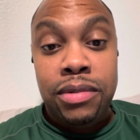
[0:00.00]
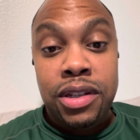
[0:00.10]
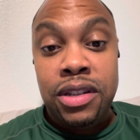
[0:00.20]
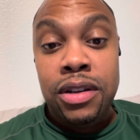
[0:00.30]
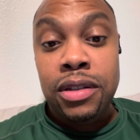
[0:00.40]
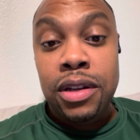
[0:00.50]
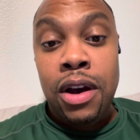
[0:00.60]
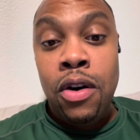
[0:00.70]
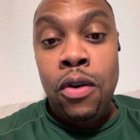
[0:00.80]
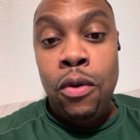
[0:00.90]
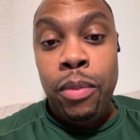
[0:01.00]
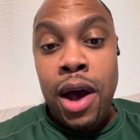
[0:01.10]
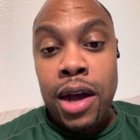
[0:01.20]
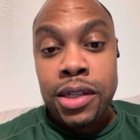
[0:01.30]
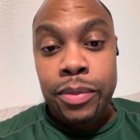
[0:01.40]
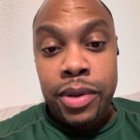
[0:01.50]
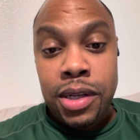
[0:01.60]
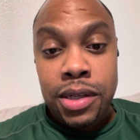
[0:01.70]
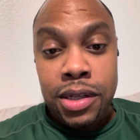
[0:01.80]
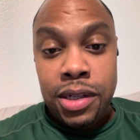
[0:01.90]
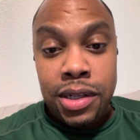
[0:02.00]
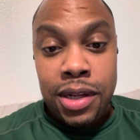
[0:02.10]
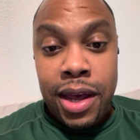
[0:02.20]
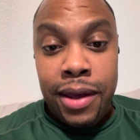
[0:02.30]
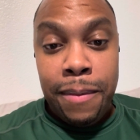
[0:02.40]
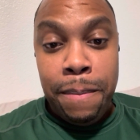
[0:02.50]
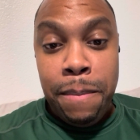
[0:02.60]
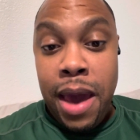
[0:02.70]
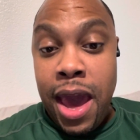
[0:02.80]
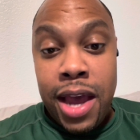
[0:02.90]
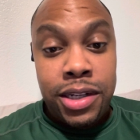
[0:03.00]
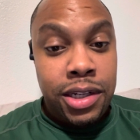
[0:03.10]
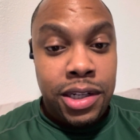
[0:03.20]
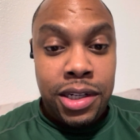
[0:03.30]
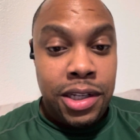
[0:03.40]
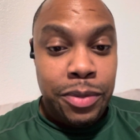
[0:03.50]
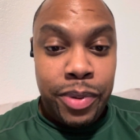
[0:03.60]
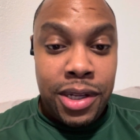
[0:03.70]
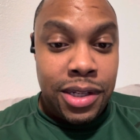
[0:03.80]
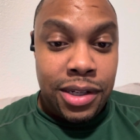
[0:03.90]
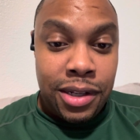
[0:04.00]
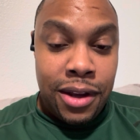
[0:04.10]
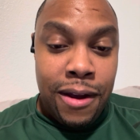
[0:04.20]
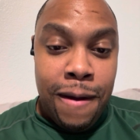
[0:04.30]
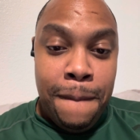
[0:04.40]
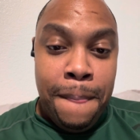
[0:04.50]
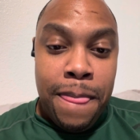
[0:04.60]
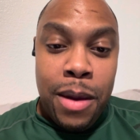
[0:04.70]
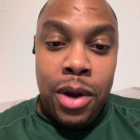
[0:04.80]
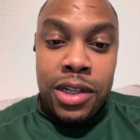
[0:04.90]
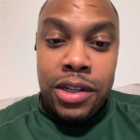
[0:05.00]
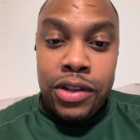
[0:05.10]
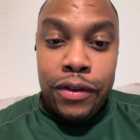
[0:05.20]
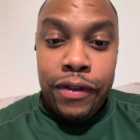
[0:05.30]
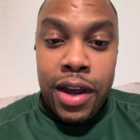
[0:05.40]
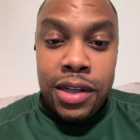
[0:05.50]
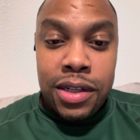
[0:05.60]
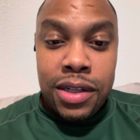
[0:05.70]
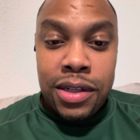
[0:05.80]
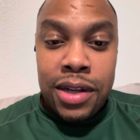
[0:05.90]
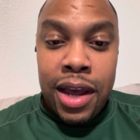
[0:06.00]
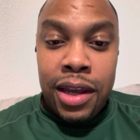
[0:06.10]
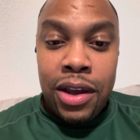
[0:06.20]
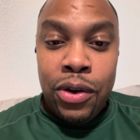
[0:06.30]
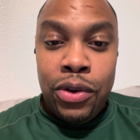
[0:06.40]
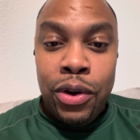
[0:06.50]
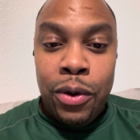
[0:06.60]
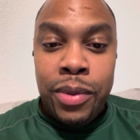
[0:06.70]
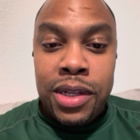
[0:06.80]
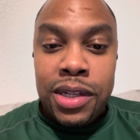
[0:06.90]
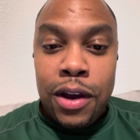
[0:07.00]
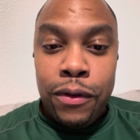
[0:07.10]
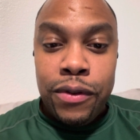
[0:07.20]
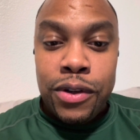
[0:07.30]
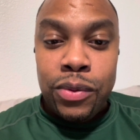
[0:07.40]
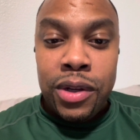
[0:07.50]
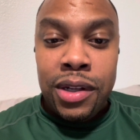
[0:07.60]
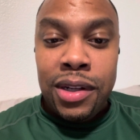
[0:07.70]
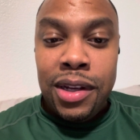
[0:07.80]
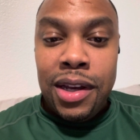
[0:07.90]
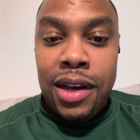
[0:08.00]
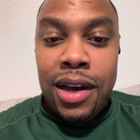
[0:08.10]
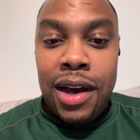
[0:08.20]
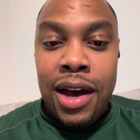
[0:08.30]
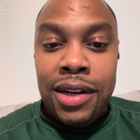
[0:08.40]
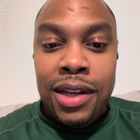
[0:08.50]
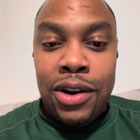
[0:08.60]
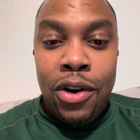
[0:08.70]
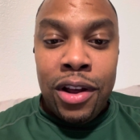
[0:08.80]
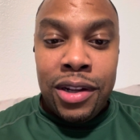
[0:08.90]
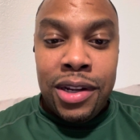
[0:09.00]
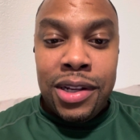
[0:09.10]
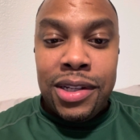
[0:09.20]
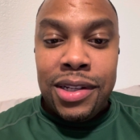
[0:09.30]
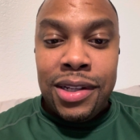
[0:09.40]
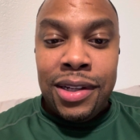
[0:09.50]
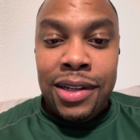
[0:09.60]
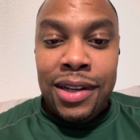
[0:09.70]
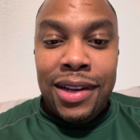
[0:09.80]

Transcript: took the whole box of pizza and just like mashed the cheese pizza in my sister's face, because it's like, yo, you're gonna be selfish when I did all of this, and